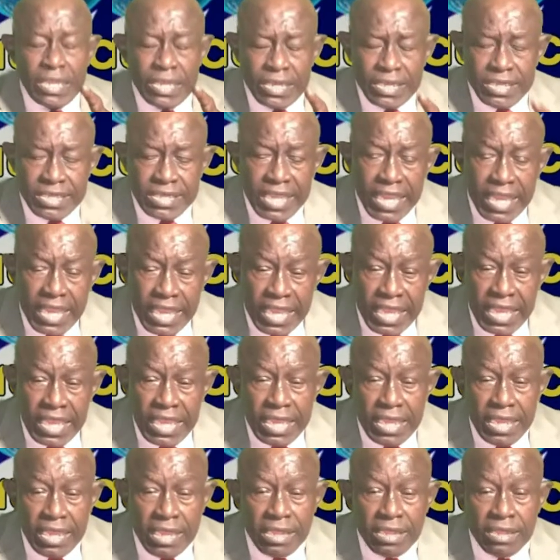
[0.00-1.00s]
Take
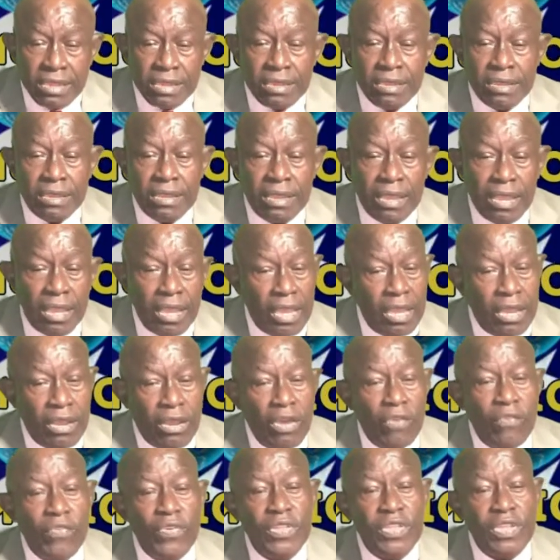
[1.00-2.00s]
heed and
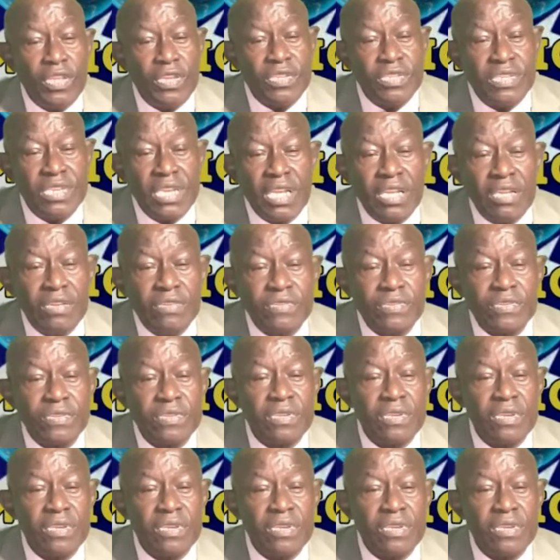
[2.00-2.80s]
govern yourselves